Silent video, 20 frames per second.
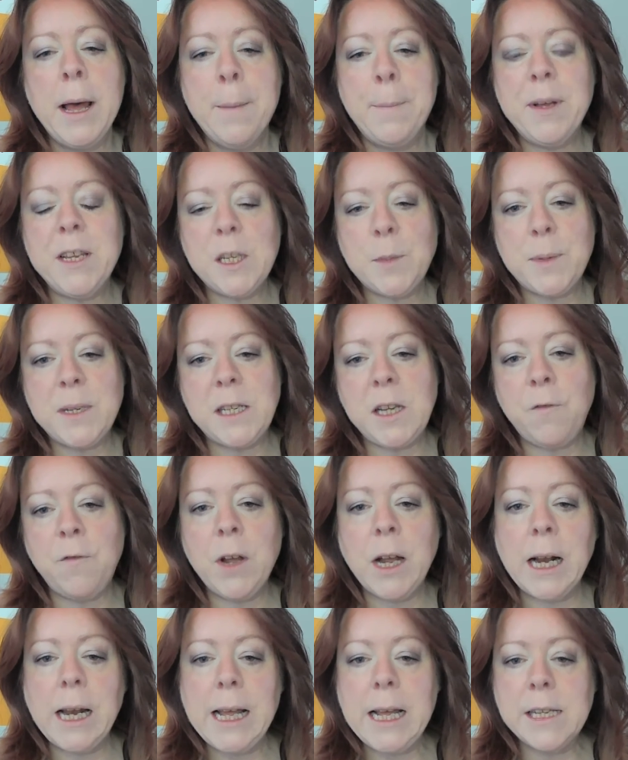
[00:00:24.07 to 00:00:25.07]
But
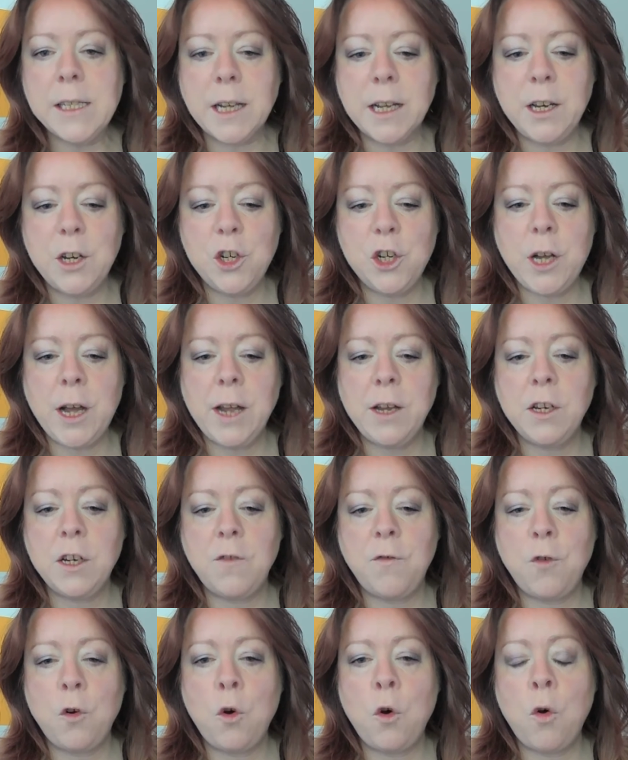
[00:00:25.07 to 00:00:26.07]
specifically, it's going to
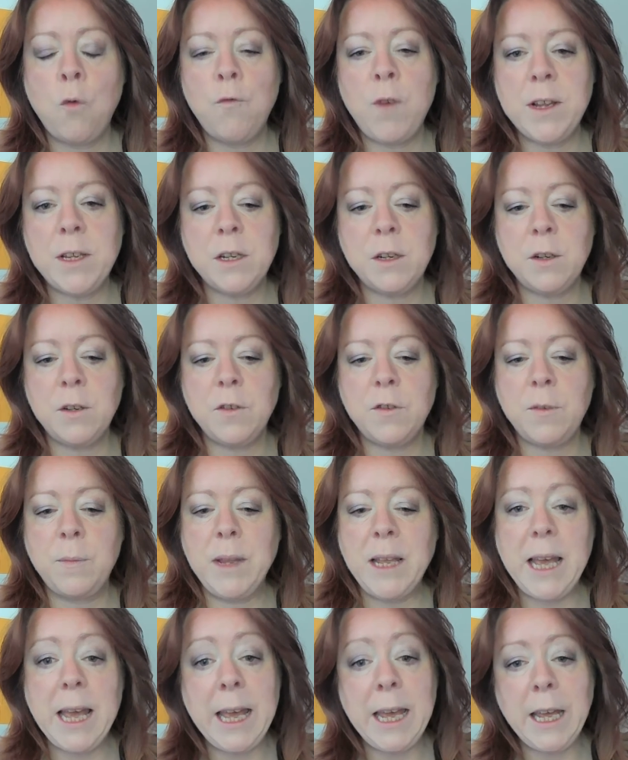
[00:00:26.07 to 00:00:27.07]
change for residents from
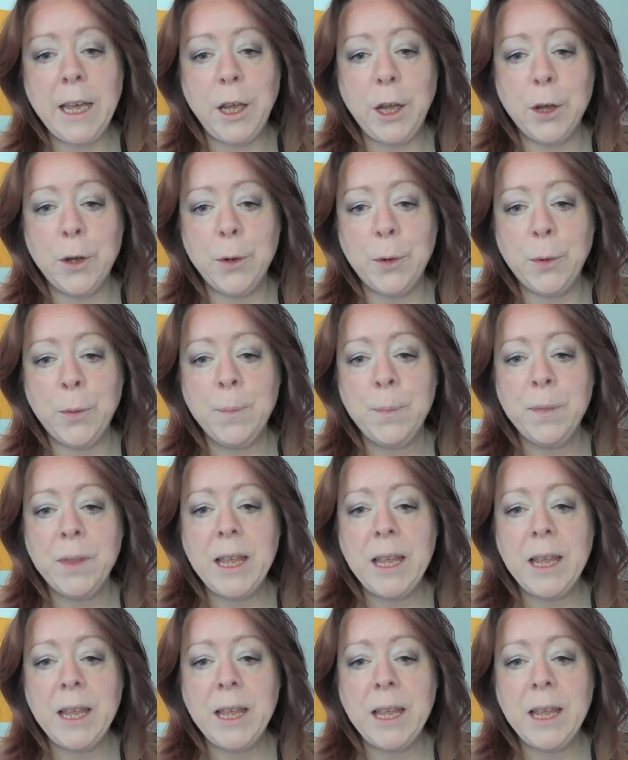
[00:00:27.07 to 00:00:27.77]
the EU,